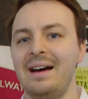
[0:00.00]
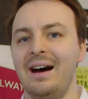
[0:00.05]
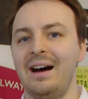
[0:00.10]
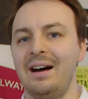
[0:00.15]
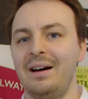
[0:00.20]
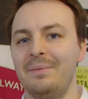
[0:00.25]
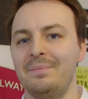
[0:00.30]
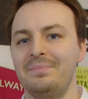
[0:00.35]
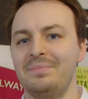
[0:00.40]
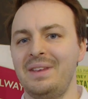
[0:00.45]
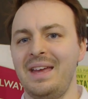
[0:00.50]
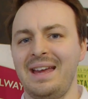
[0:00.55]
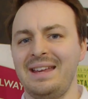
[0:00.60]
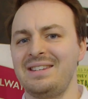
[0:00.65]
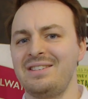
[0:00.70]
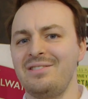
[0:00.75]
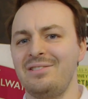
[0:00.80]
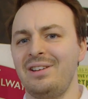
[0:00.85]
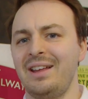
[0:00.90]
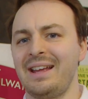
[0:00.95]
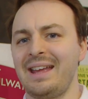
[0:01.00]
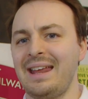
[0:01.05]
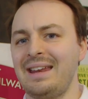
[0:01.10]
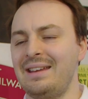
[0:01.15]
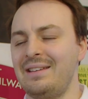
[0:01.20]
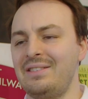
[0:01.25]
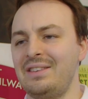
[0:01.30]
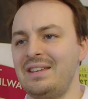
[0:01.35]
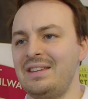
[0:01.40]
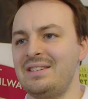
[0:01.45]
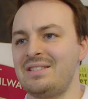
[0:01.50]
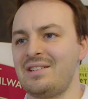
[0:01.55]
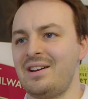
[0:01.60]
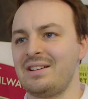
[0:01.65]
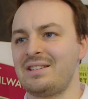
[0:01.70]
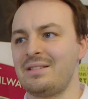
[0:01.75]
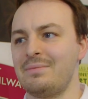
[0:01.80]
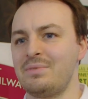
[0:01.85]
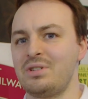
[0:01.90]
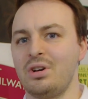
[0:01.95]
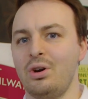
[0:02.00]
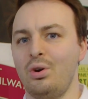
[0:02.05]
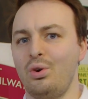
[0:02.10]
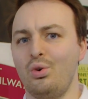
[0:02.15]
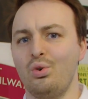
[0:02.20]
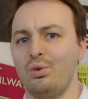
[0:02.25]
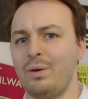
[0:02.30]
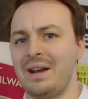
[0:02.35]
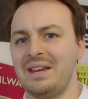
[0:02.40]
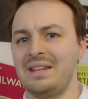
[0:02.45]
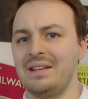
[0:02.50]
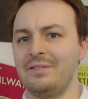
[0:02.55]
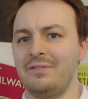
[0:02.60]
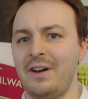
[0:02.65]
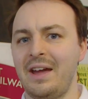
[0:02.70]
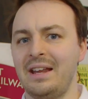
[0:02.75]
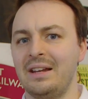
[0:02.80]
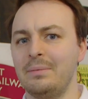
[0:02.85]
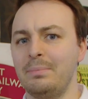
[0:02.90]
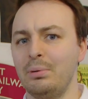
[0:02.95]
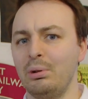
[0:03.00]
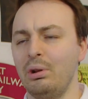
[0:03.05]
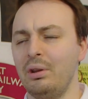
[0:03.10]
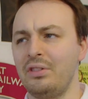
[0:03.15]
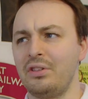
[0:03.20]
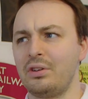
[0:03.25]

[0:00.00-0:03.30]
Yeah, it's not like any of these items are already available.